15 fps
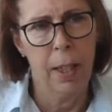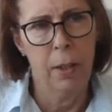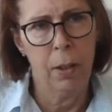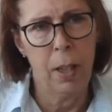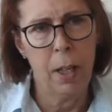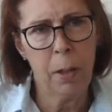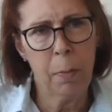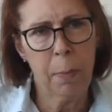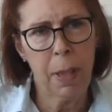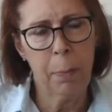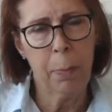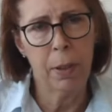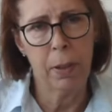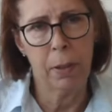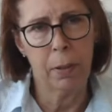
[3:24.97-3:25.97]
You know, a lot of
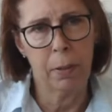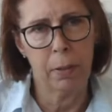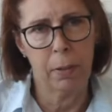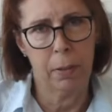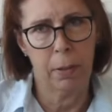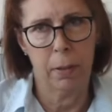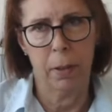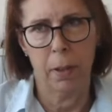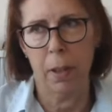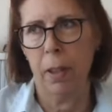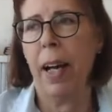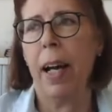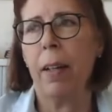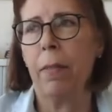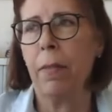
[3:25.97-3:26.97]
people
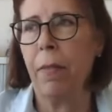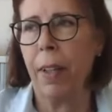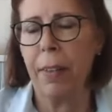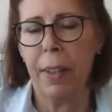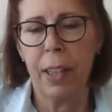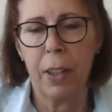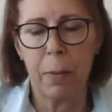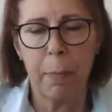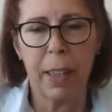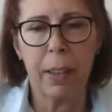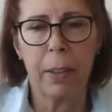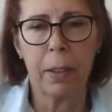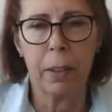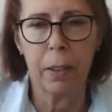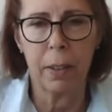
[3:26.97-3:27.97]
have various
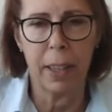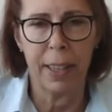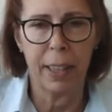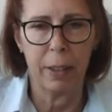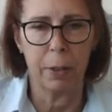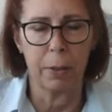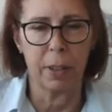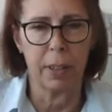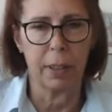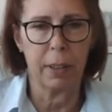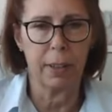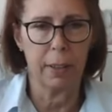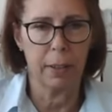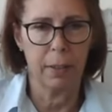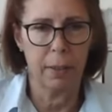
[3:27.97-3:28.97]
medical
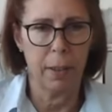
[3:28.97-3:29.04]
diagnoses.